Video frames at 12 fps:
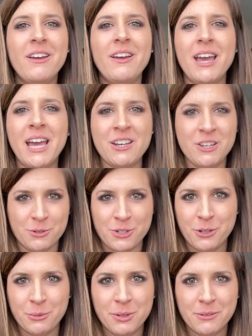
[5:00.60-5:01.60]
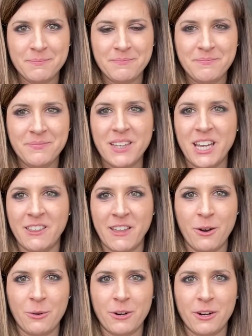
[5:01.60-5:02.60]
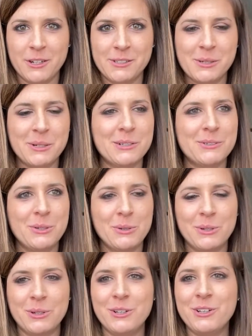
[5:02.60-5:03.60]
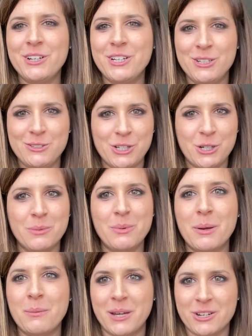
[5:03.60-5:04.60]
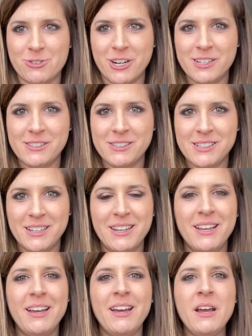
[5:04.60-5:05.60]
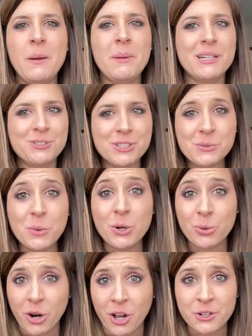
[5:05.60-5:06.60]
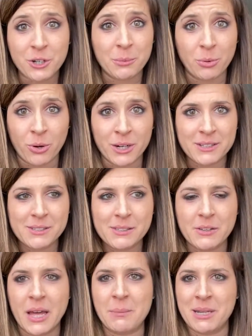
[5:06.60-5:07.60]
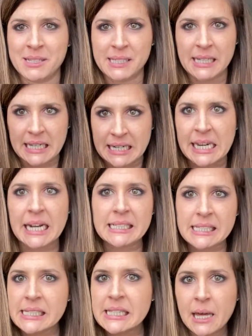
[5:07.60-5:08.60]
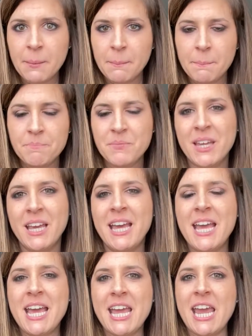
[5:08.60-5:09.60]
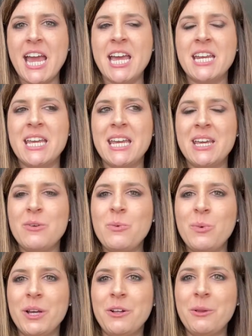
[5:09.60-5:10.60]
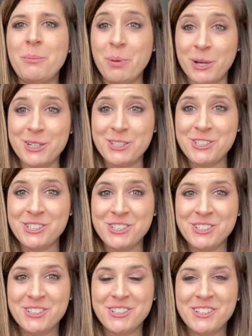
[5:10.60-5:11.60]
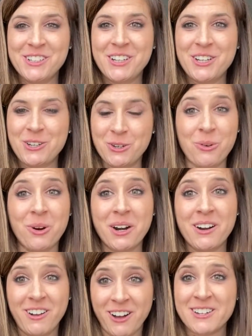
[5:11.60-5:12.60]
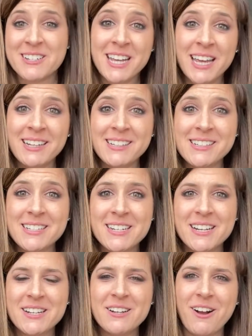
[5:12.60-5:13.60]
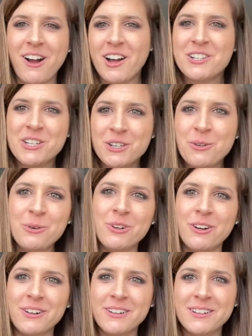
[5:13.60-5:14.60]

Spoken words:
and YouTube. in that order. So it goes Google, YouTube, Pinterest. Pinterest will crawl your boards, so that means it indexes them, and it will push your content onto Google.